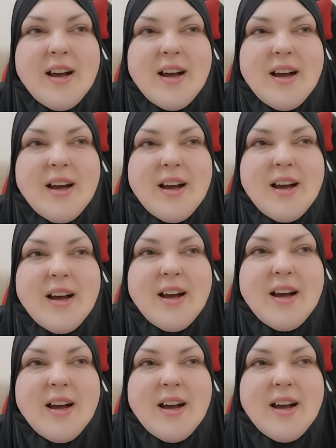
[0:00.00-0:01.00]

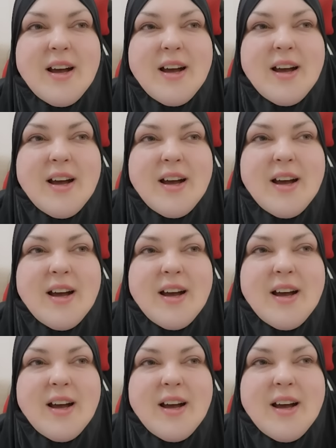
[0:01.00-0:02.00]

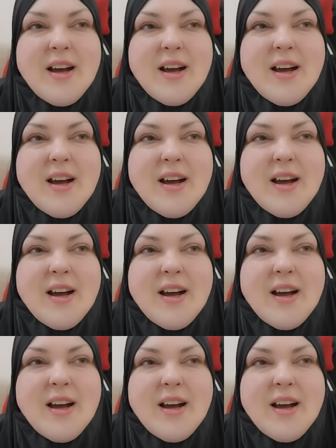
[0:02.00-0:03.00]

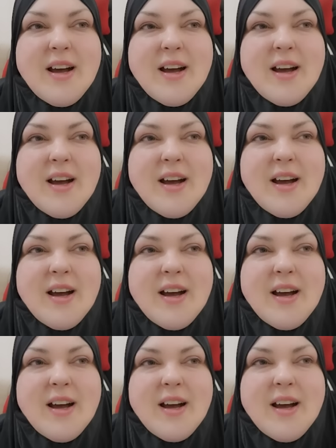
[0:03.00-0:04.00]

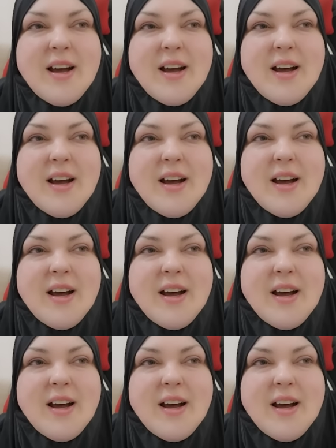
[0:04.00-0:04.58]
The person shown says nothing.